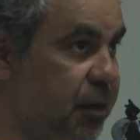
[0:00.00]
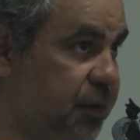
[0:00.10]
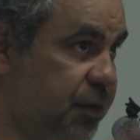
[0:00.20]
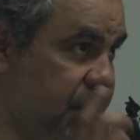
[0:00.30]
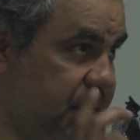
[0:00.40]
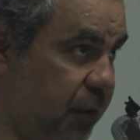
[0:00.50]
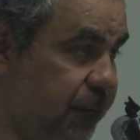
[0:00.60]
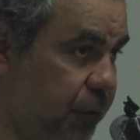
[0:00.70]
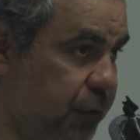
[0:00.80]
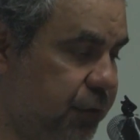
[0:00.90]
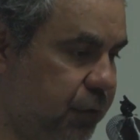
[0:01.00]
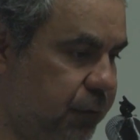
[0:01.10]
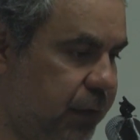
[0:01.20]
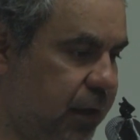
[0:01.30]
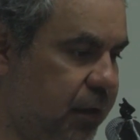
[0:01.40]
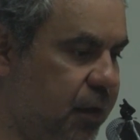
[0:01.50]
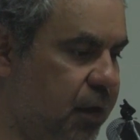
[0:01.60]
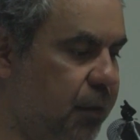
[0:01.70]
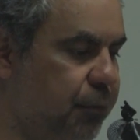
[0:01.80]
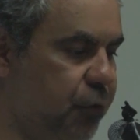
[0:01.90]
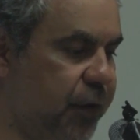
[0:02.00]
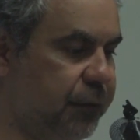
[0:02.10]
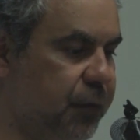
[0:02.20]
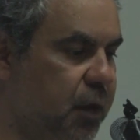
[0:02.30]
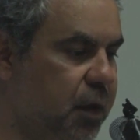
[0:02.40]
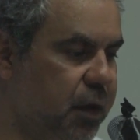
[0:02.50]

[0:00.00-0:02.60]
that's my first sort of point,